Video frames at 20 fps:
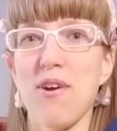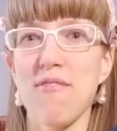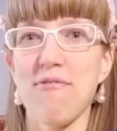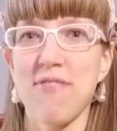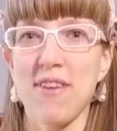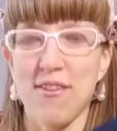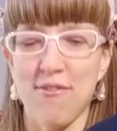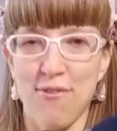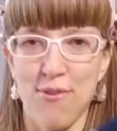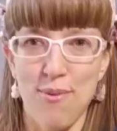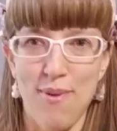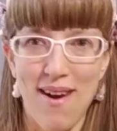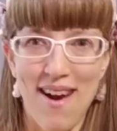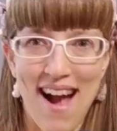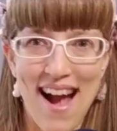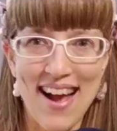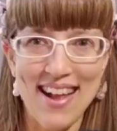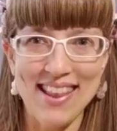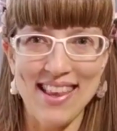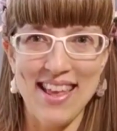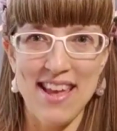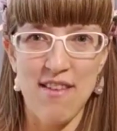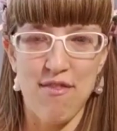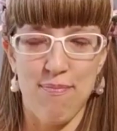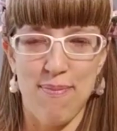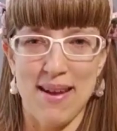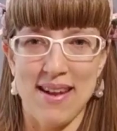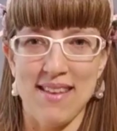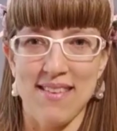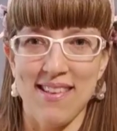perfect for where I
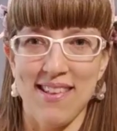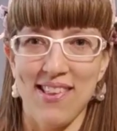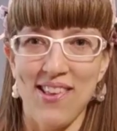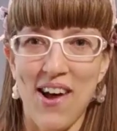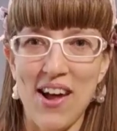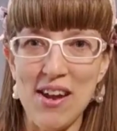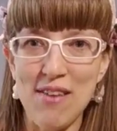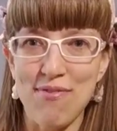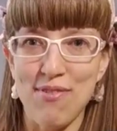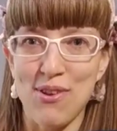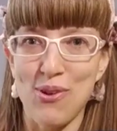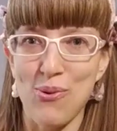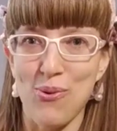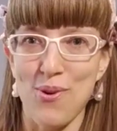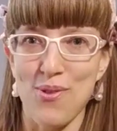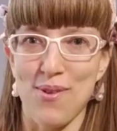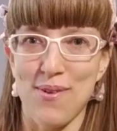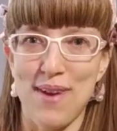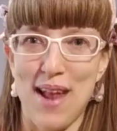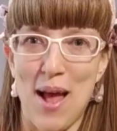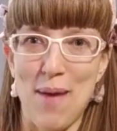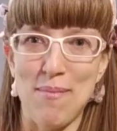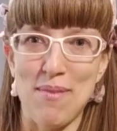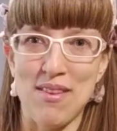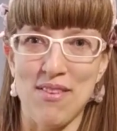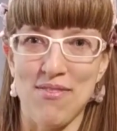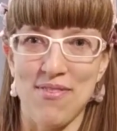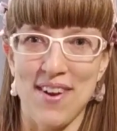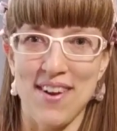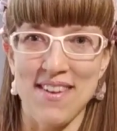live because a lot of the northern
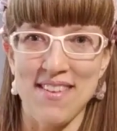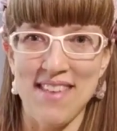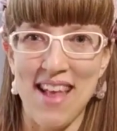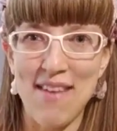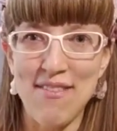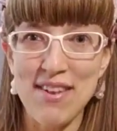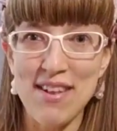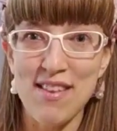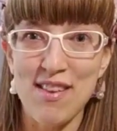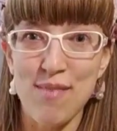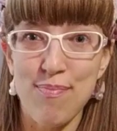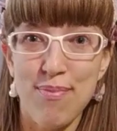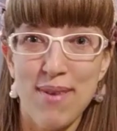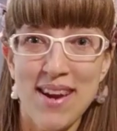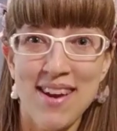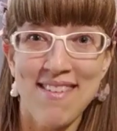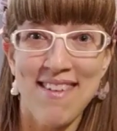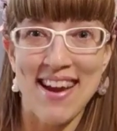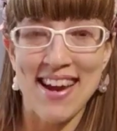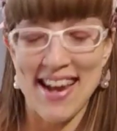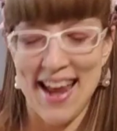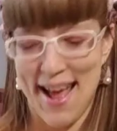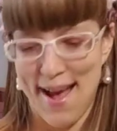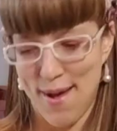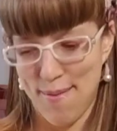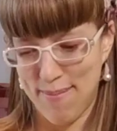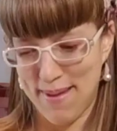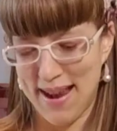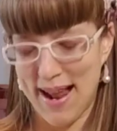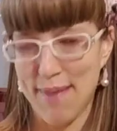hemisphere is having spring right
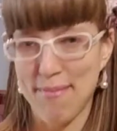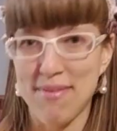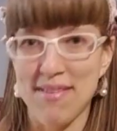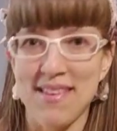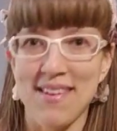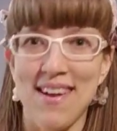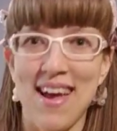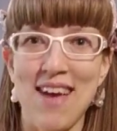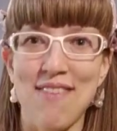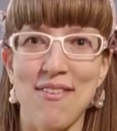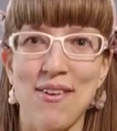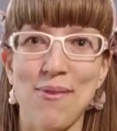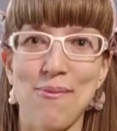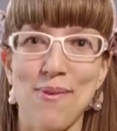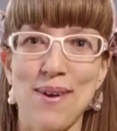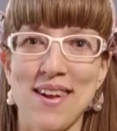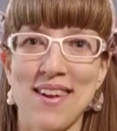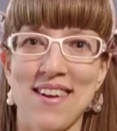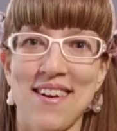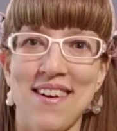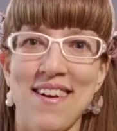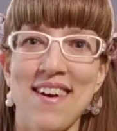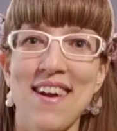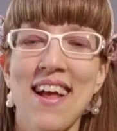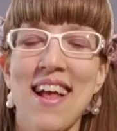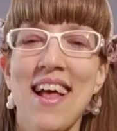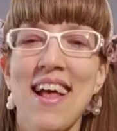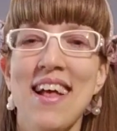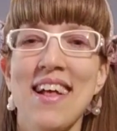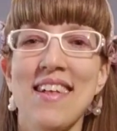now, but I'm still having winter.
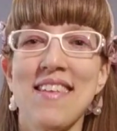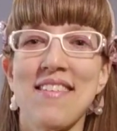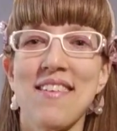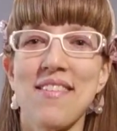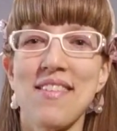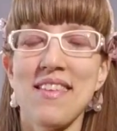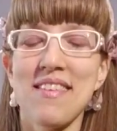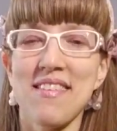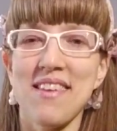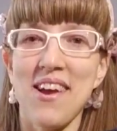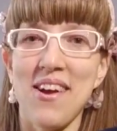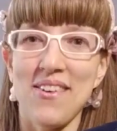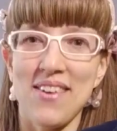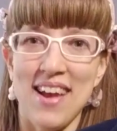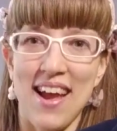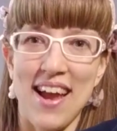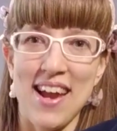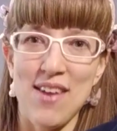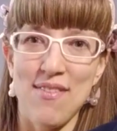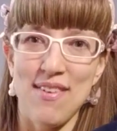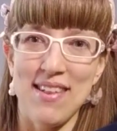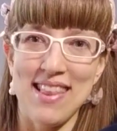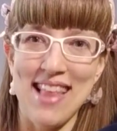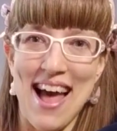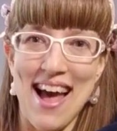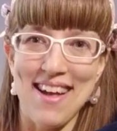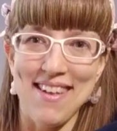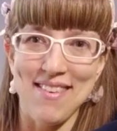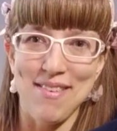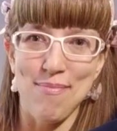So this coat kind of
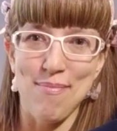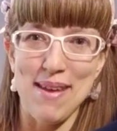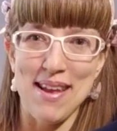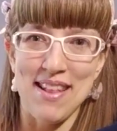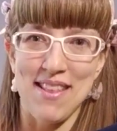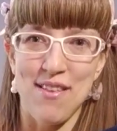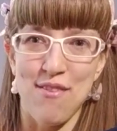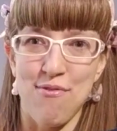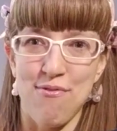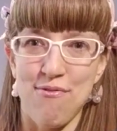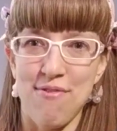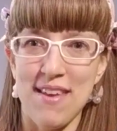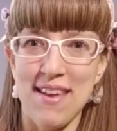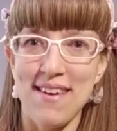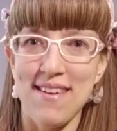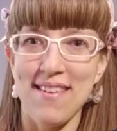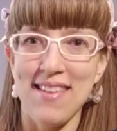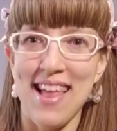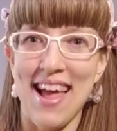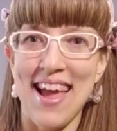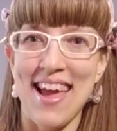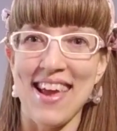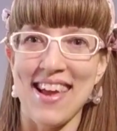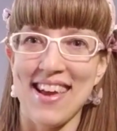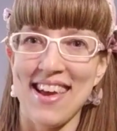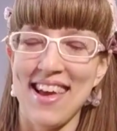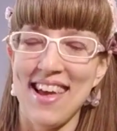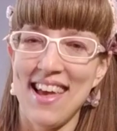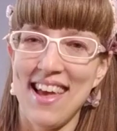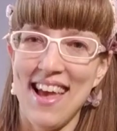allows me to feel
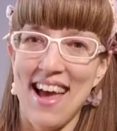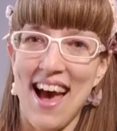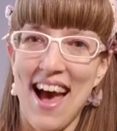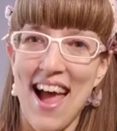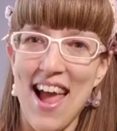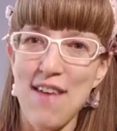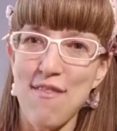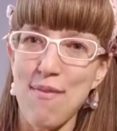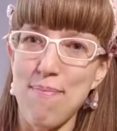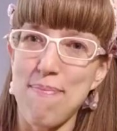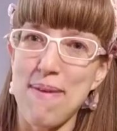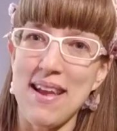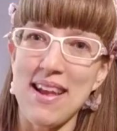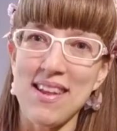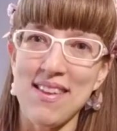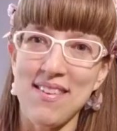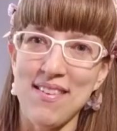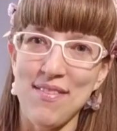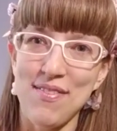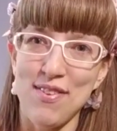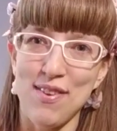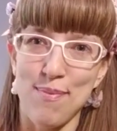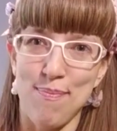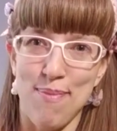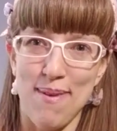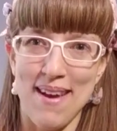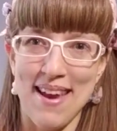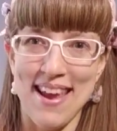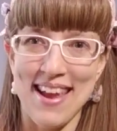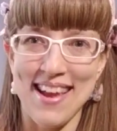like I have a piece of
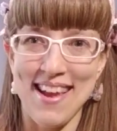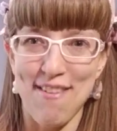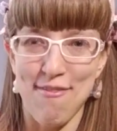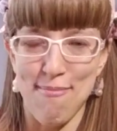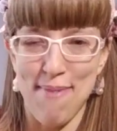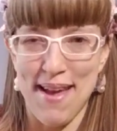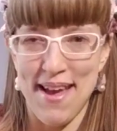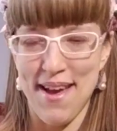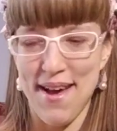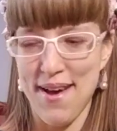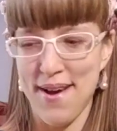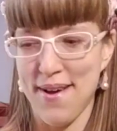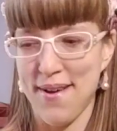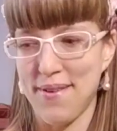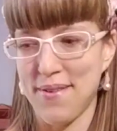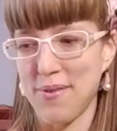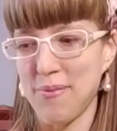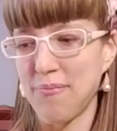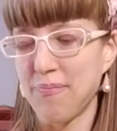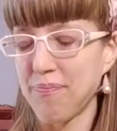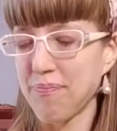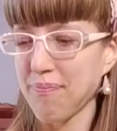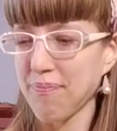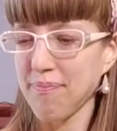spring of my own.